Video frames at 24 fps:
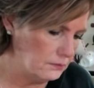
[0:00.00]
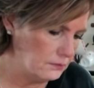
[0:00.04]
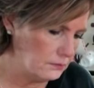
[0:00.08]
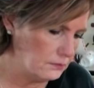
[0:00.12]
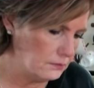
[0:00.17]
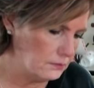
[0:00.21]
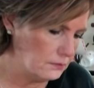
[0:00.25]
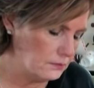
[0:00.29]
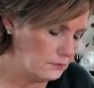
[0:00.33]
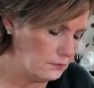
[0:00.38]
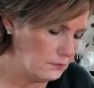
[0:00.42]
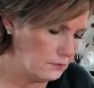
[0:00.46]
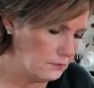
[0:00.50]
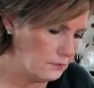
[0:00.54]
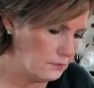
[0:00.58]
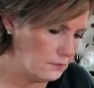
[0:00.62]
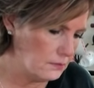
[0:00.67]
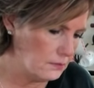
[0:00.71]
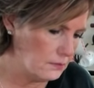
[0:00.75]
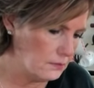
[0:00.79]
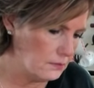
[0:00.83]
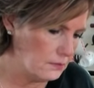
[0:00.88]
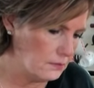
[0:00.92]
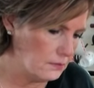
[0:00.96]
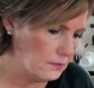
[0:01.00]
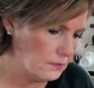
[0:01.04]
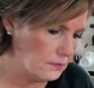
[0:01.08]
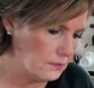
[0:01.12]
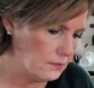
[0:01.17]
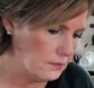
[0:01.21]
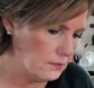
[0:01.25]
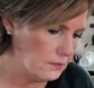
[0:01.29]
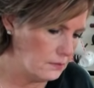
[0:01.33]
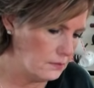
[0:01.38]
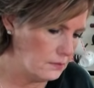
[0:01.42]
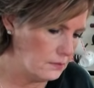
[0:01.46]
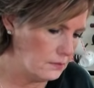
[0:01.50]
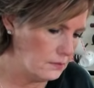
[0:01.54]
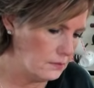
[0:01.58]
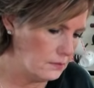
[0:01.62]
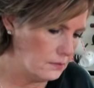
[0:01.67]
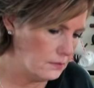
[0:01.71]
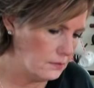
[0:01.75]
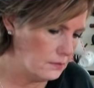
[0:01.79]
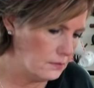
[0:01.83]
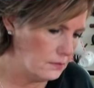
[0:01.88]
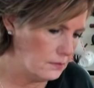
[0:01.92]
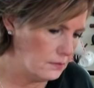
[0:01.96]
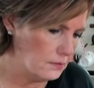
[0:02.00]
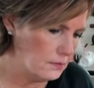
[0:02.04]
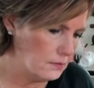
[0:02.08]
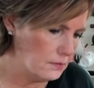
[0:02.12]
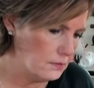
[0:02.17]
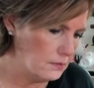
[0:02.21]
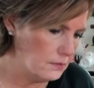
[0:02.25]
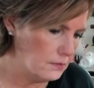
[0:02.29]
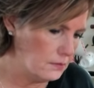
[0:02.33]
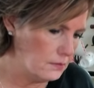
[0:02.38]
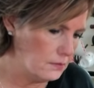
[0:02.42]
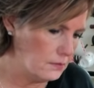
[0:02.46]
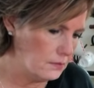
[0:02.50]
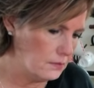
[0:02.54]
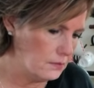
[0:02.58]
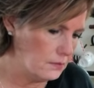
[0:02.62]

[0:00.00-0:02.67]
No one is speaking in this clip.